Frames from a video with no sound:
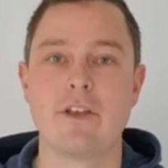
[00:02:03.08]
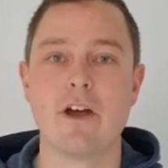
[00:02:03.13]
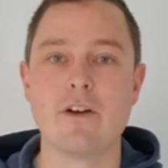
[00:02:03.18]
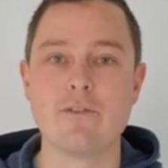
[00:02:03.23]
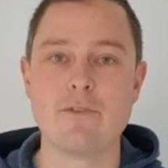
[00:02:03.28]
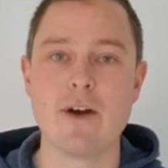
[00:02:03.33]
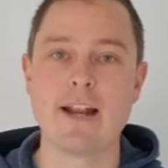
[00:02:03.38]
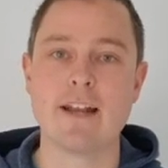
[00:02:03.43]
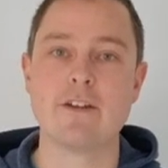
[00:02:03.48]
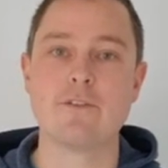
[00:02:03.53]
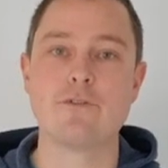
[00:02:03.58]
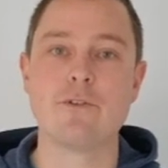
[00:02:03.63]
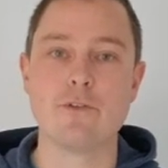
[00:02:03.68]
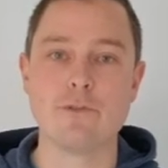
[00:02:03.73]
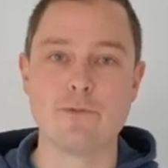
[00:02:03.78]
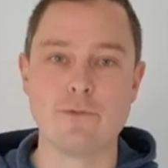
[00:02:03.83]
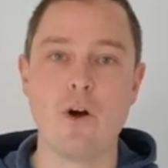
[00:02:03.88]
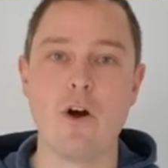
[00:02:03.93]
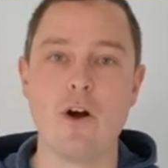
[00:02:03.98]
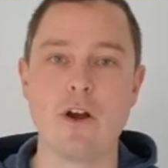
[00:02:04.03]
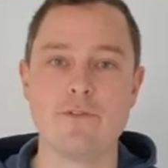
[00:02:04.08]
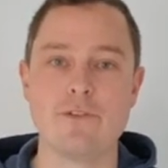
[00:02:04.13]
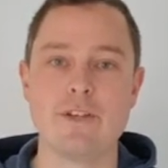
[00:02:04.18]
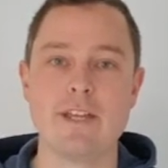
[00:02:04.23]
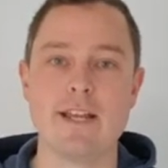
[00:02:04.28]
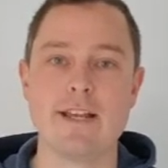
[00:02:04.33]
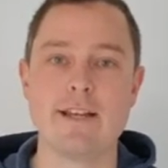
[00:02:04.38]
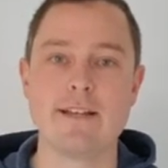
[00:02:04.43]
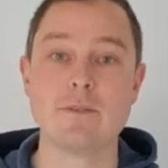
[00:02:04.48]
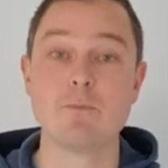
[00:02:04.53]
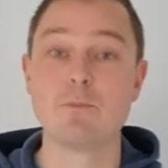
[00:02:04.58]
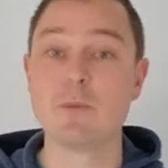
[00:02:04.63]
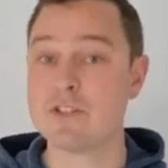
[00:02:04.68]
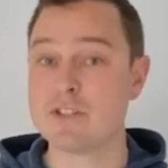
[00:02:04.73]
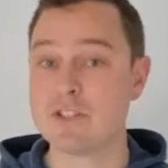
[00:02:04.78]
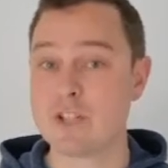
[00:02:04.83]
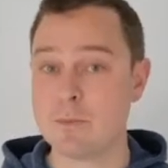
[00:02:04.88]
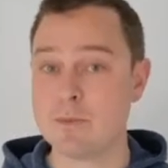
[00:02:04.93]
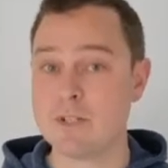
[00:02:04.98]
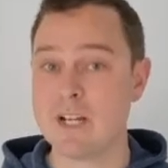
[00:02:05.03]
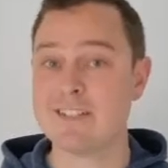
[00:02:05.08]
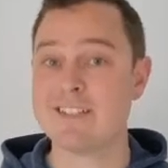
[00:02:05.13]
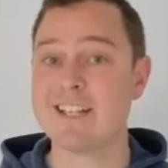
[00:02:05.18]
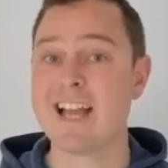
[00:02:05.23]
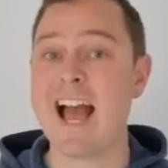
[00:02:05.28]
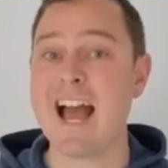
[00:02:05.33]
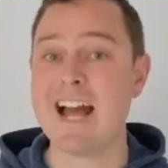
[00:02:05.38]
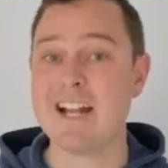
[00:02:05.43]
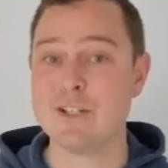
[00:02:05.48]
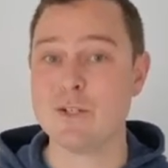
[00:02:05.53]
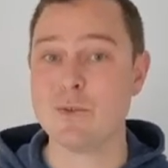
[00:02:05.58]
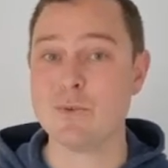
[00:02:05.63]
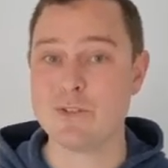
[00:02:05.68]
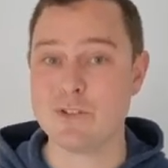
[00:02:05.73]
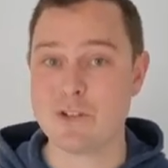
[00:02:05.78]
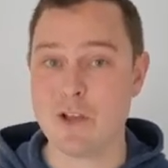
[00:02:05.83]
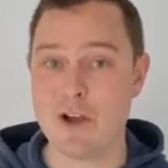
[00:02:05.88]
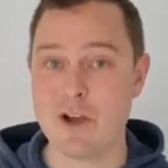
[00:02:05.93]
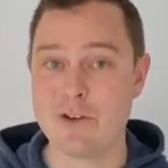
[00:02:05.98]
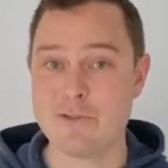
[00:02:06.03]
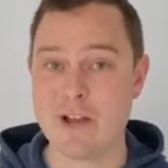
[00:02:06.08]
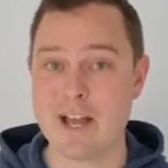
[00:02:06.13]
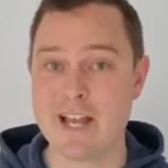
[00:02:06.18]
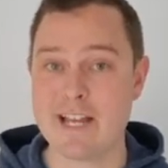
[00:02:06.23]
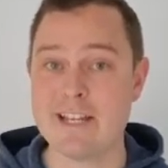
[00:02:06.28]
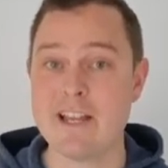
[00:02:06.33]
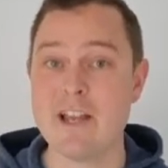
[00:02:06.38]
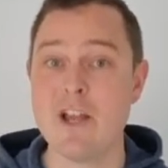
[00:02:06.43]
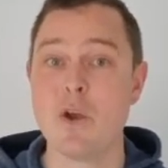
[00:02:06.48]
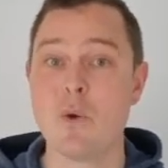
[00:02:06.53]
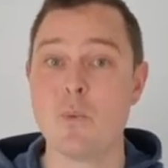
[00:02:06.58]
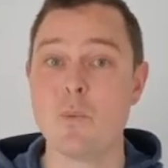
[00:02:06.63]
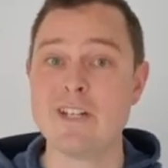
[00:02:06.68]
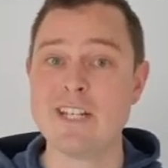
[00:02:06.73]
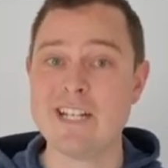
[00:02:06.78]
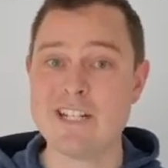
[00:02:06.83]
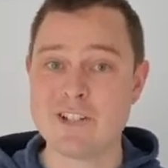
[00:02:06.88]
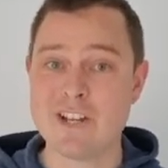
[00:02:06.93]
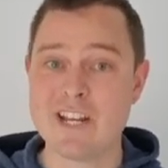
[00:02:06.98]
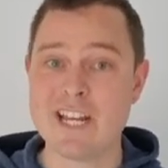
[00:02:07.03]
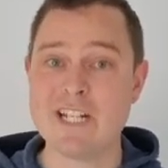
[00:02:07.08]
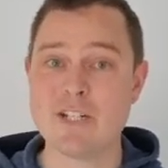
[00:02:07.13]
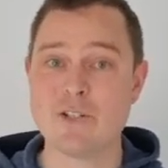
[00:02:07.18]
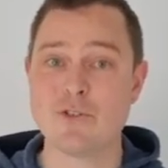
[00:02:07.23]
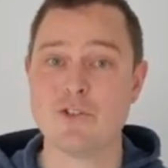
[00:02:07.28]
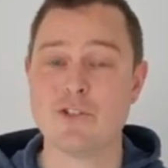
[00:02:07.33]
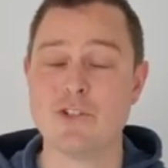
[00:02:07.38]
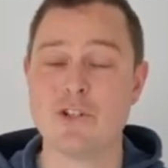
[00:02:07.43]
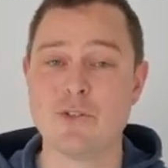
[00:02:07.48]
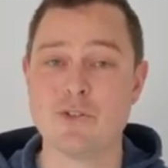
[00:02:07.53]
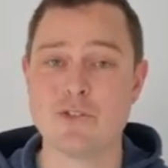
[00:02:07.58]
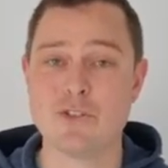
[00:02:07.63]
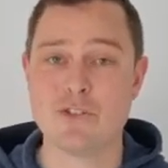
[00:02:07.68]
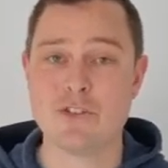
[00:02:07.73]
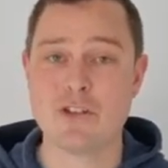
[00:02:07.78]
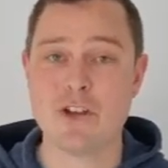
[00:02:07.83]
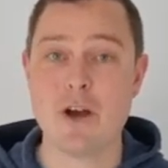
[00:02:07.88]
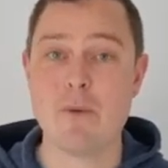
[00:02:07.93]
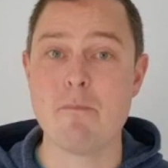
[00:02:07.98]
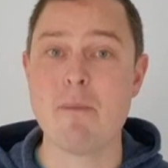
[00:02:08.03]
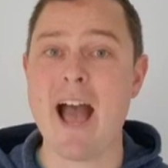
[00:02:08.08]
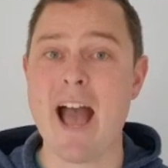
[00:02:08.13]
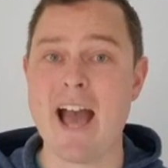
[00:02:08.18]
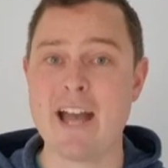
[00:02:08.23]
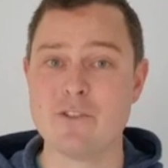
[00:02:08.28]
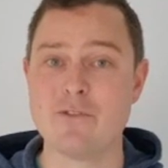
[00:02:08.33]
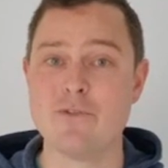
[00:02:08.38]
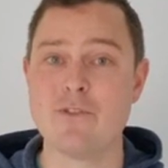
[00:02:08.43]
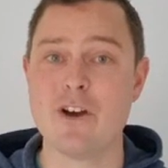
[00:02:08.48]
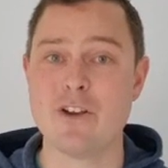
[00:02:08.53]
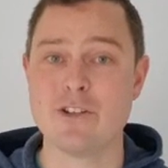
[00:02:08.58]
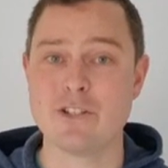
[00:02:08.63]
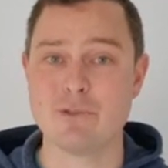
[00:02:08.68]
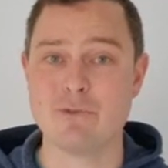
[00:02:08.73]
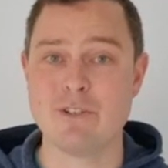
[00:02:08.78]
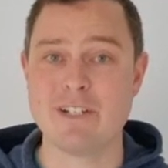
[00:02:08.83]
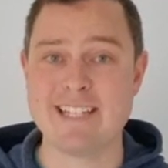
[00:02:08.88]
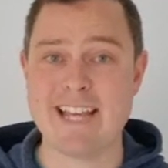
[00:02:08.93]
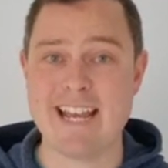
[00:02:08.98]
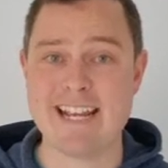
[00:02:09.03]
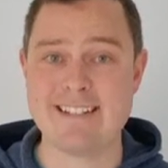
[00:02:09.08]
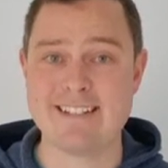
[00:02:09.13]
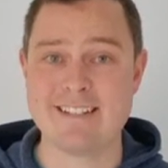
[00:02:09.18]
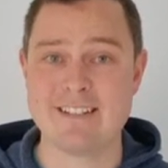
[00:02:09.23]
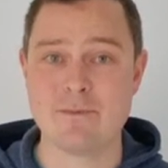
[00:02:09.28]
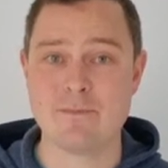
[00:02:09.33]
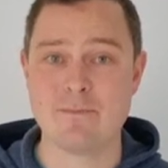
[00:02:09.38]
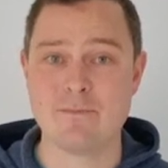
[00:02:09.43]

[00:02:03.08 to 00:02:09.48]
that are valid for 5 years but subject to annual survey, we need to introduce the term anniversary date.